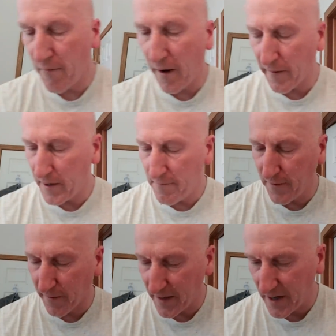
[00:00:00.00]

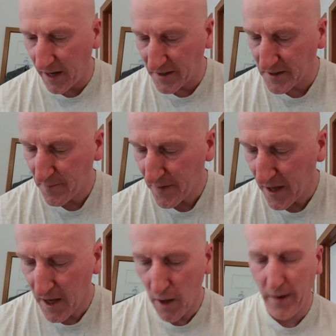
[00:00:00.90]
very, very nice.
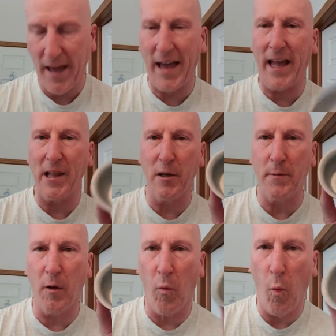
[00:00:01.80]
Okay, I got a
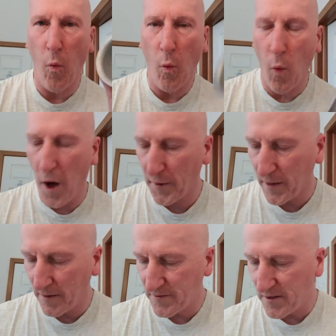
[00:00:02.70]
little bit of
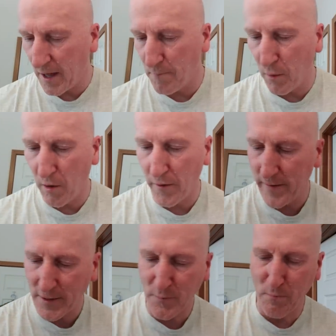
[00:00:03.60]
water left in that bowl
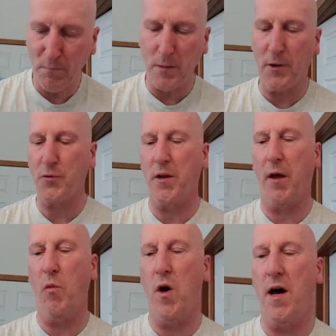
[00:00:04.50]
there. That's pretty much
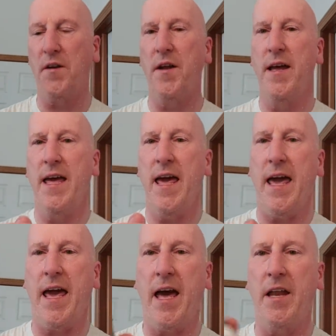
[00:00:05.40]
what I want.
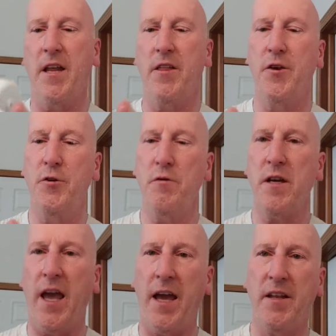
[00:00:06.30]
And the
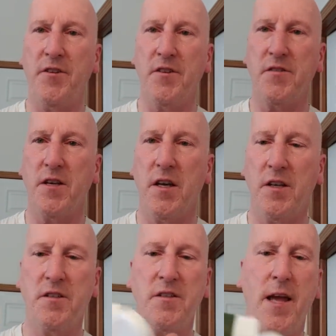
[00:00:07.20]
Duke Cannon just
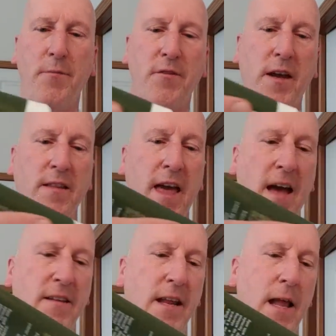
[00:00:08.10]
unsnaps like
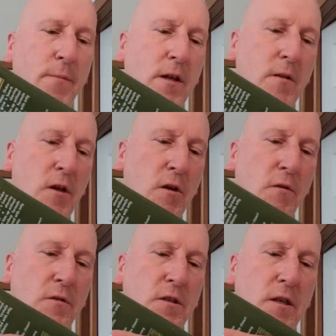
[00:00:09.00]
that. And I'm gonna
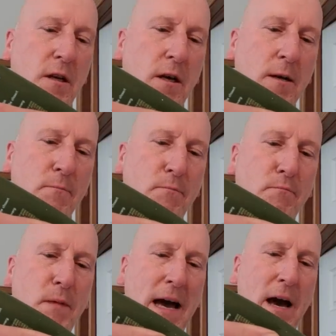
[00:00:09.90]
use
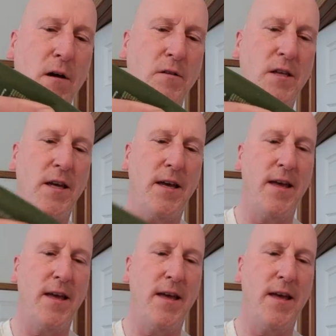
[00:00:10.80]
about